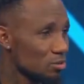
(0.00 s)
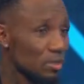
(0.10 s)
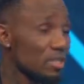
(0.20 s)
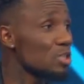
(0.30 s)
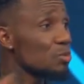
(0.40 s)
You
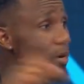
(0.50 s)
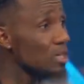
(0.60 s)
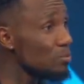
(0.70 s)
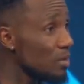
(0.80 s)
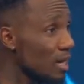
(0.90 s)
look at the
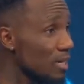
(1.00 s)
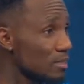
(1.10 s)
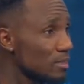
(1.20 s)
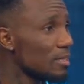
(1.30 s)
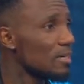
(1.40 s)
space
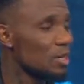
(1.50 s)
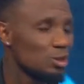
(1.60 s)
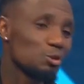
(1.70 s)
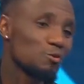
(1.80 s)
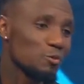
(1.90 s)

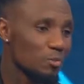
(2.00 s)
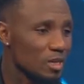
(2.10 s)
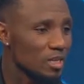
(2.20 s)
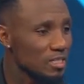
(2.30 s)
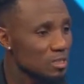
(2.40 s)
behind. So for
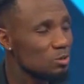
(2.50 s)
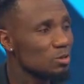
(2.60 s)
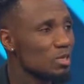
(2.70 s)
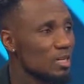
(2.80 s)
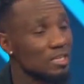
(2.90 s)
me, that's the
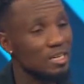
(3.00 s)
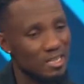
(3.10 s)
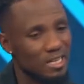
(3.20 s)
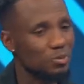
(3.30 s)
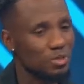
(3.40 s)
concern. I
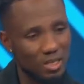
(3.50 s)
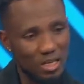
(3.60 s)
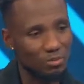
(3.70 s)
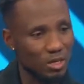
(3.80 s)
think that's where the game